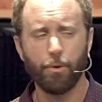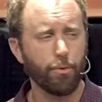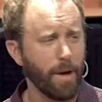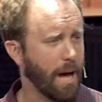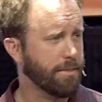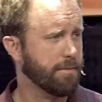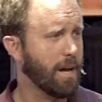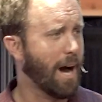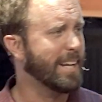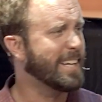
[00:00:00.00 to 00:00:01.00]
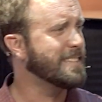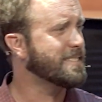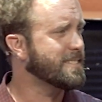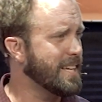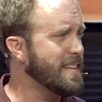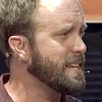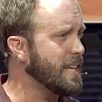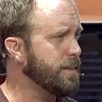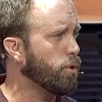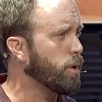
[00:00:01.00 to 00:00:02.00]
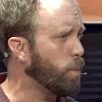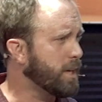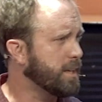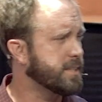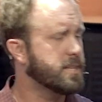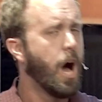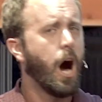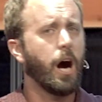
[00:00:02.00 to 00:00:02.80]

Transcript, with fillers: the wrath of God against sin and evil and wickedness